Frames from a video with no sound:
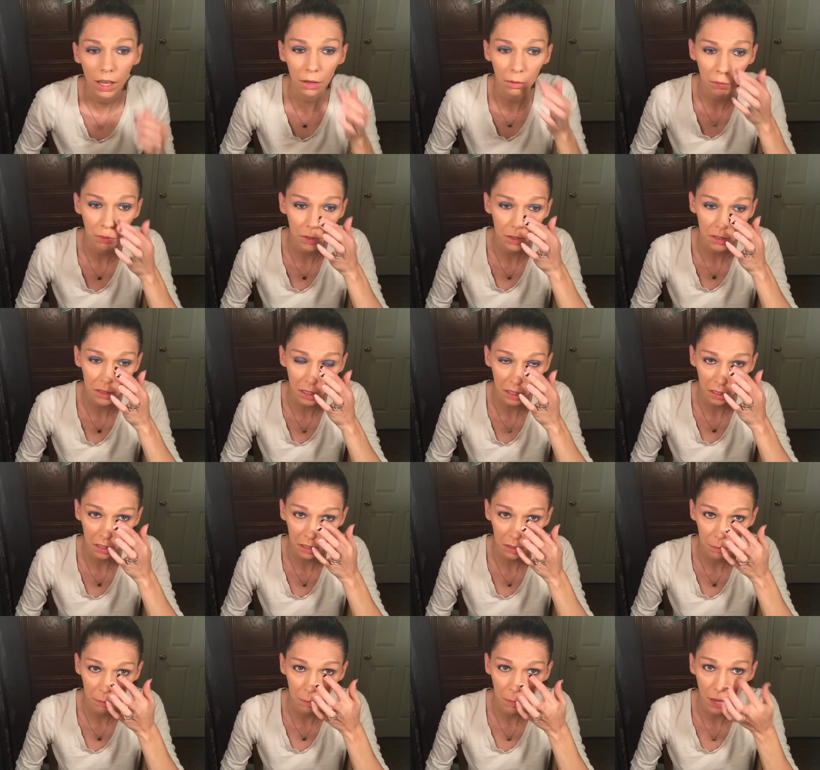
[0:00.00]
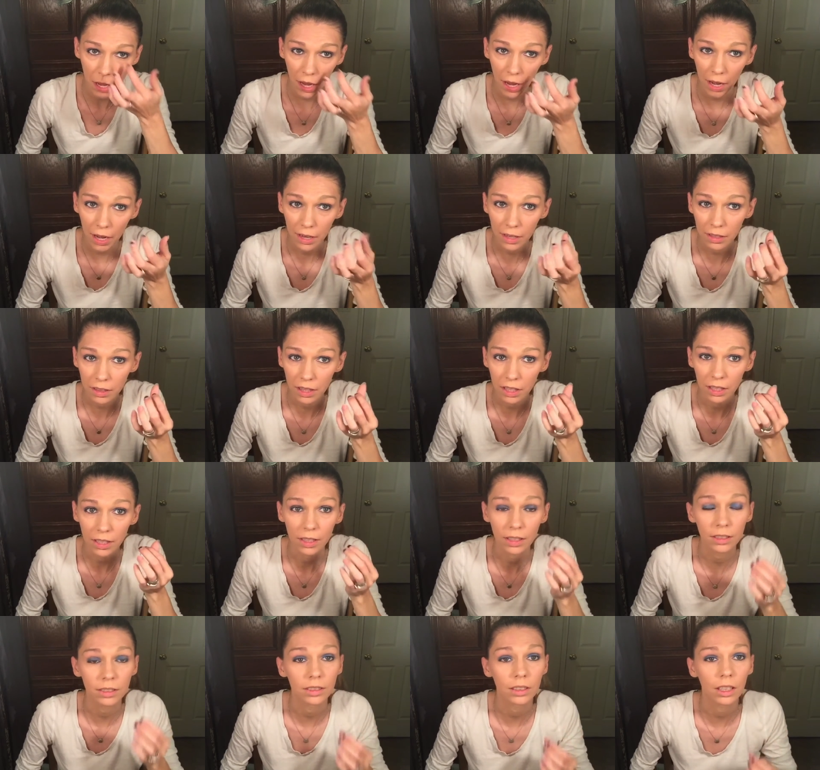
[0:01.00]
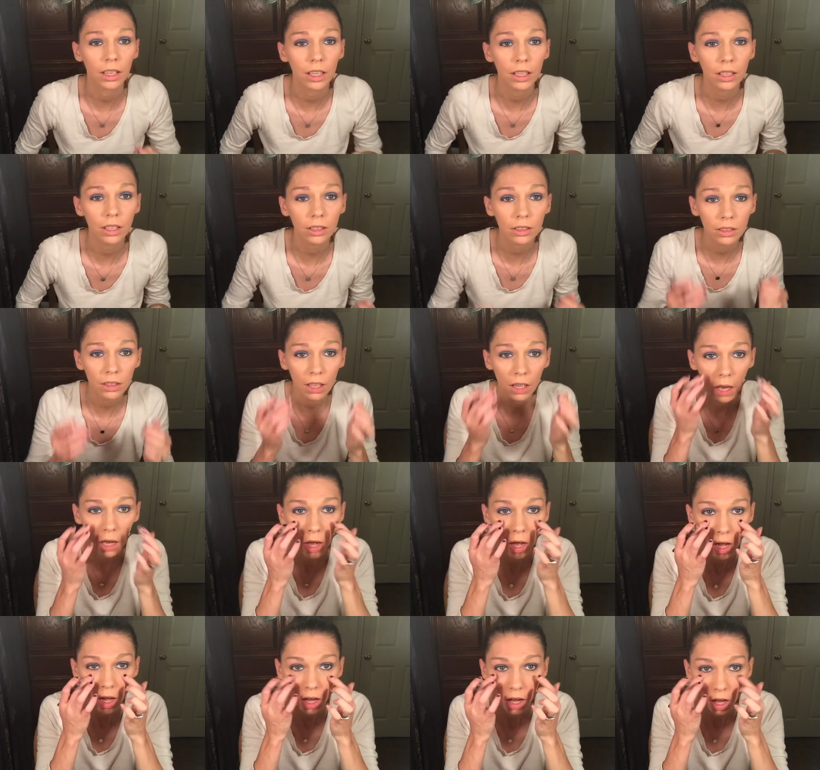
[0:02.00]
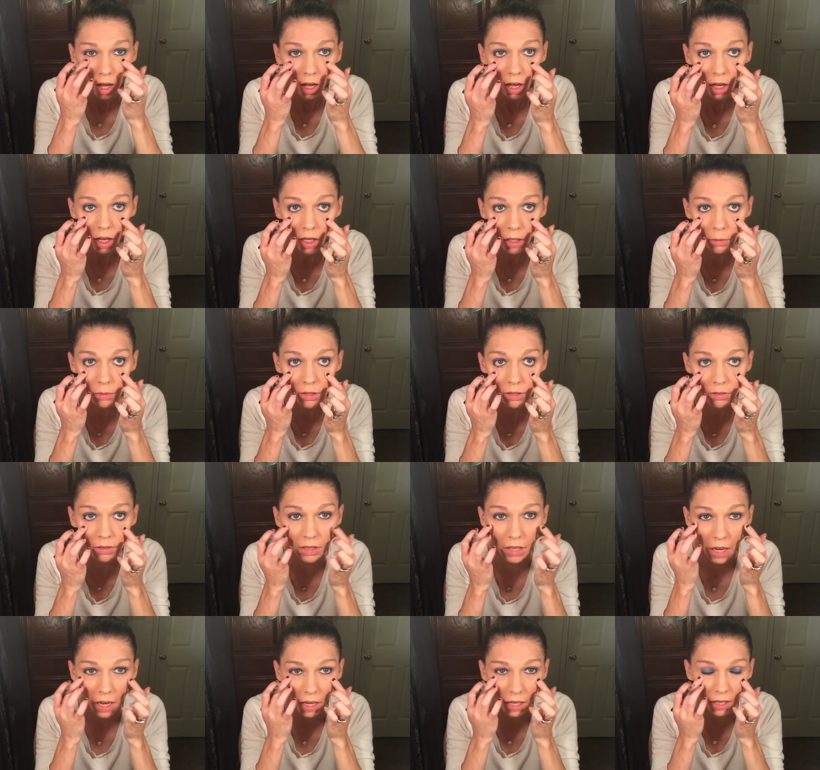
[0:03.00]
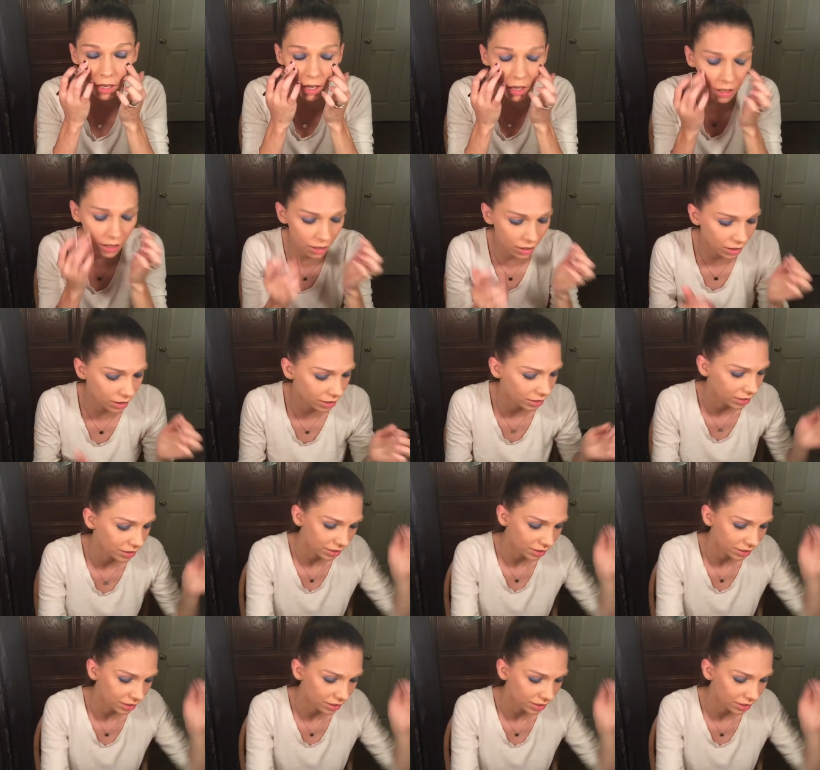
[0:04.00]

I wish I could add things. I look I'm so tired. no,